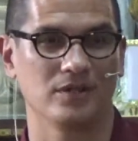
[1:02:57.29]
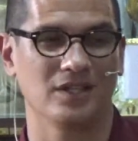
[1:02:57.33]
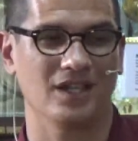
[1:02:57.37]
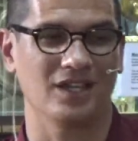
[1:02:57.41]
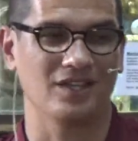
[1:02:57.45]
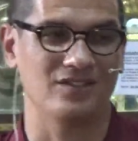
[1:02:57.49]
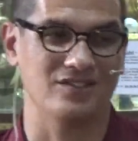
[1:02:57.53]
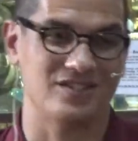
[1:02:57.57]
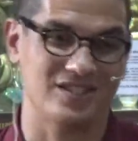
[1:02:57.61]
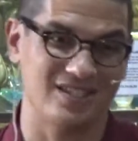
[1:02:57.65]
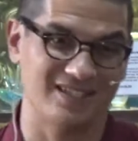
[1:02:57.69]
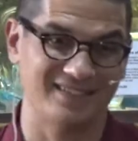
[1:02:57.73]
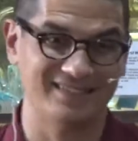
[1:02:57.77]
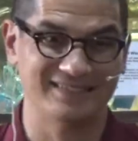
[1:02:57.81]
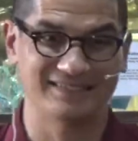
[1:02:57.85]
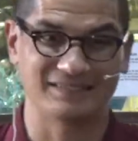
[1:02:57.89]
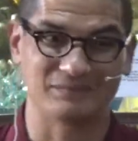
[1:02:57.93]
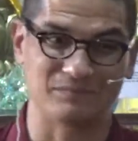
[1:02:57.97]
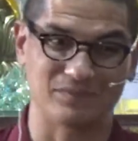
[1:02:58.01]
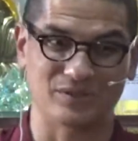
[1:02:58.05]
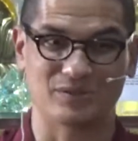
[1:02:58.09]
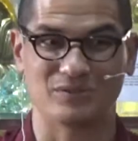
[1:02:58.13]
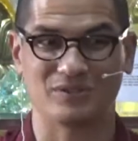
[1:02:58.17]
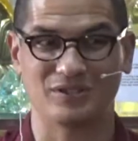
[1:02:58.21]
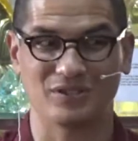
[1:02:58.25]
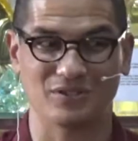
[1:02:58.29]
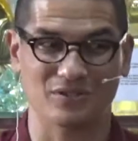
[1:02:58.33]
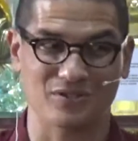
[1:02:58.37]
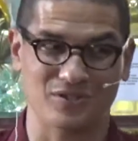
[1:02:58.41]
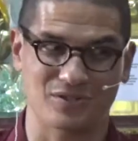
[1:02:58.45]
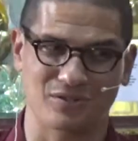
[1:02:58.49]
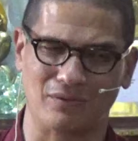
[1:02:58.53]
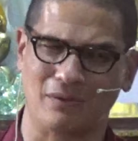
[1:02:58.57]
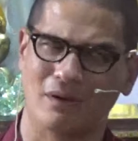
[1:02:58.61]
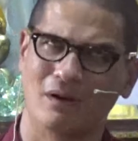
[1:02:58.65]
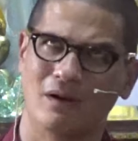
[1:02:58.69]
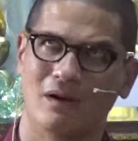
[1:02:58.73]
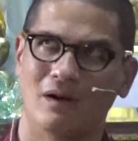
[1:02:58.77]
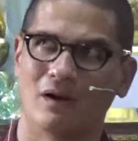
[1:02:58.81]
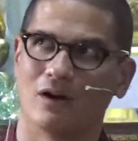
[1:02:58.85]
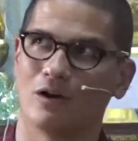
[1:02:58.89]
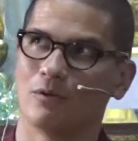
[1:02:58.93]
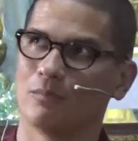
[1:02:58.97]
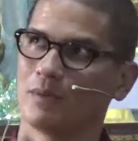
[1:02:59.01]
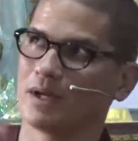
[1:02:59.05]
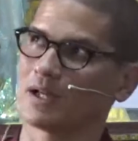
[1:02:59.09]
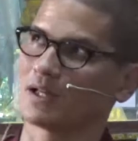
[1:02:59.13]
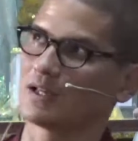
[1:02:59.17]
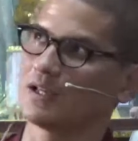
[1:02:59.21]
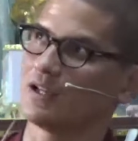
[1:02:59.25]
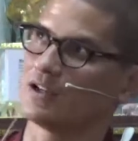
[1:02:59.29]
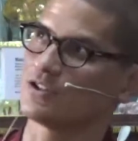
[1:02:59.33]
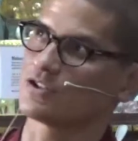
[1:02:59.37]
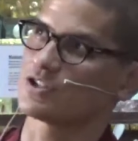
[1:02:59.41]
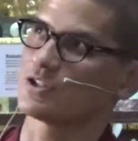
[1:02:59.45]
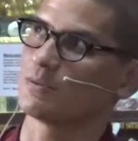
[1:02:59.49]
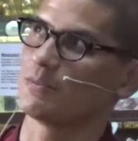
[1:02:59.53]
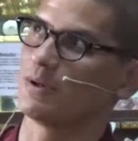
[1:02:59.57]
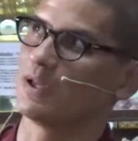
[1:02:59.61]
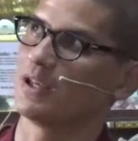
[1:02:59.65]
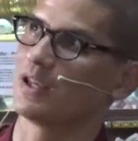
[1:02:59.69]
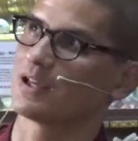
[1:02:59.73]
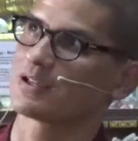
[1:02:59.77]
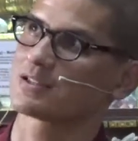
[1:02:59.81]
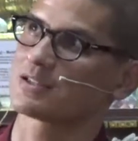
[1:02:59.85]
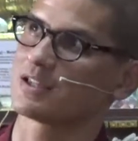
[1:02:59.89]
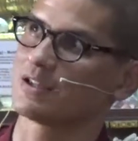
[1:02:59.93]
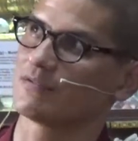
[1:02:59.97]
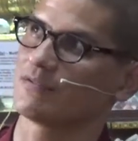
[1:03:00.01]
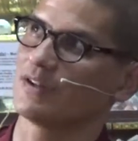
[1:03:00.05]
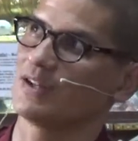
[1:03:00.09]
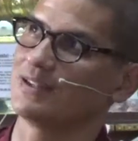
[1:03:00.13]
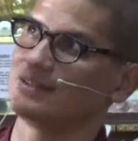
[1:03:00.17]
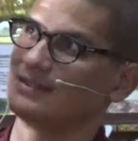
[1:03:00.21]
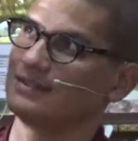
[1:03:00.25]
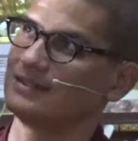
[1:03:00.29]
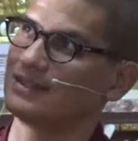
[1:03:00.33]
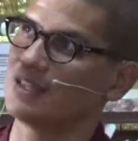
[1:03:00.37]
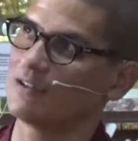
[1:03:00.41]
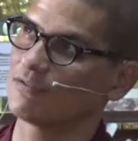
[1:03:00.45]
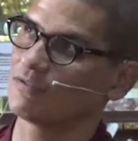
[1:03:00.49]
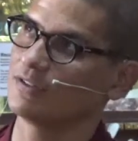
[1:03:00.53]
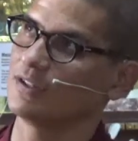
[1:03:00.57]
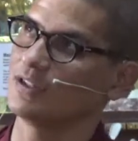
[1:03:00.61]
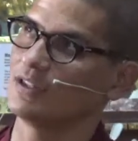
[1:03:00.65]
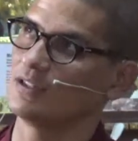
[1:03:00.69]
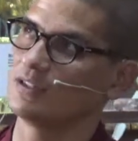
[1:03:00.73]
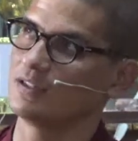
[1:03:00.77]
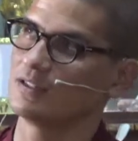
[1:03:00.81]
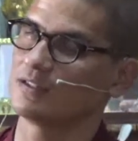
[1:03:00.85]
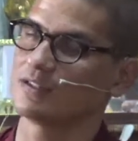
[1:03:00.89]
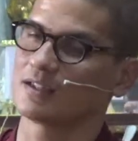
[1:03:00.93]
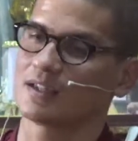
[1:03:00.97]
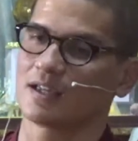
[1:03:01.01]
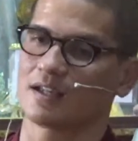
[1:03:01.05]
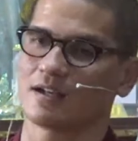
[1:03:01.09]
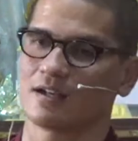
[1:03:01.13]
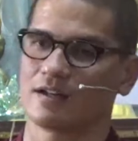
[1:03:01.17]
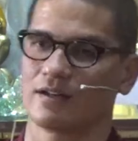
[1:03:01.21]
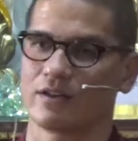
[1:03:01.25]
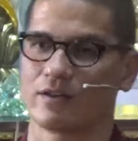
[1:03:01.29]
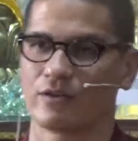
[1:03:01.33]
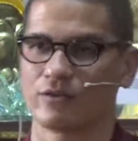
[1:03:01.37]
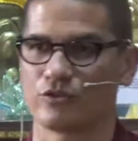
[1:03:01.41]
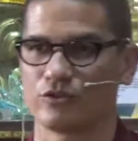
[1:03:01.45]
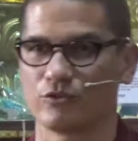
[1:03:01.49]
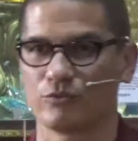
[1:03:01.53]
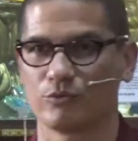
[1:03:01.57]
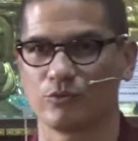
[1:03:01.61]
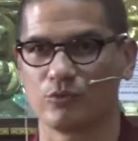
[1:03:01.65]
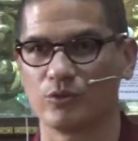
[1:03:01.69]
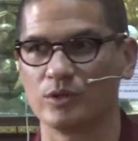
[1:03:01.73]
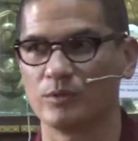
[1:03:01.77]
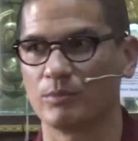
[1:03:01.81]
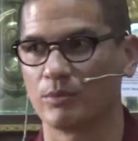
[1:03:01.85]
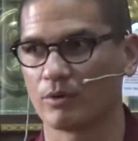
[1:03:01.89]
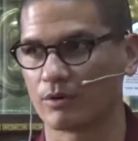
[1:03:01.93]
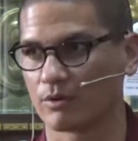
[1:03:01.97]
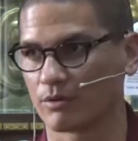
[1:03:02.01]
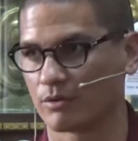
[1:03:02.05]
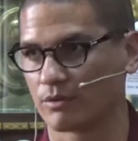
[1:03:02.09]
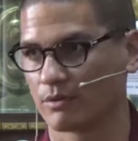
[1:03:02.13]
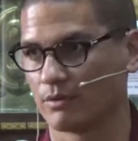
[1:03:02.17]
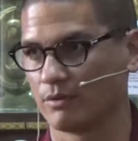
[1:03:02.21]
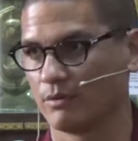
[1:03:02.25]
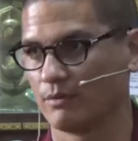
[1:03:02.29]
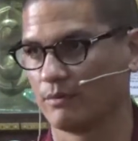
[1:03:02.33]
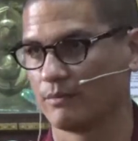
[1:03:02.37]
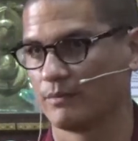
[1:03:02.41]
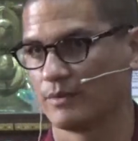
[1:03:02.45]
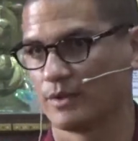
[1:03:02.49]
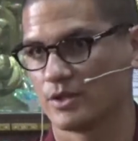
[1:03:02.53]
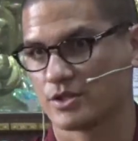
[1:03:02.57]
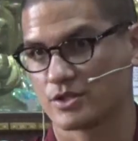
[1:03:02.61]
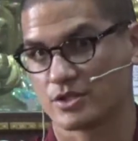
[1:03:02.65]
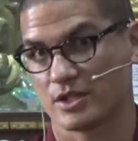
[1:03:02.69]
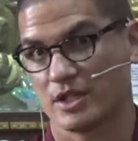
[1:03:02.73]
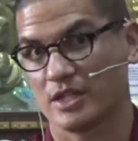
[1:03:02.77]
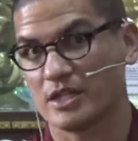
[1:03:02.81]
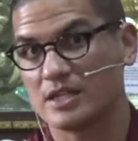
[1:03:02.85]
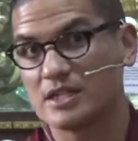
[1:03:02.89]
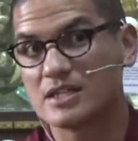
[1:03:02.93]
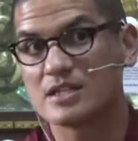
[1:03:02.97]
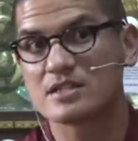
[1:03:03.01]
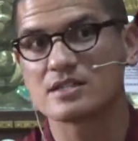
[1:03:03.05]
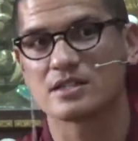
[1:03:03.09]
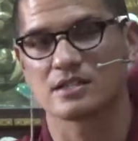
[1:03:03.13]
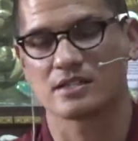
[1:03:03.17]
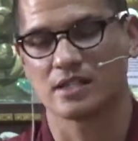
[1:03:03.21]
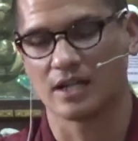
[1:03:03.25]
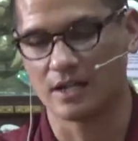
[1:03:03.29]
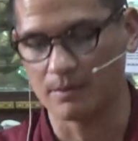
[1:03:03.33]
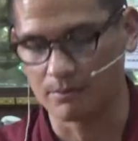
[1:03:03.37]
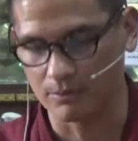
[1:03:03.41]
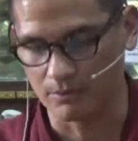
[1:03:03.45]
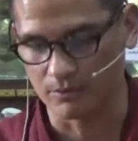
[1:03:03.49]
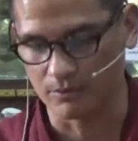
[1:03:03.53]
and you say, oh, between those two, oh my gosh, in my next life, I definitely need to get another human rebirth. So it is a type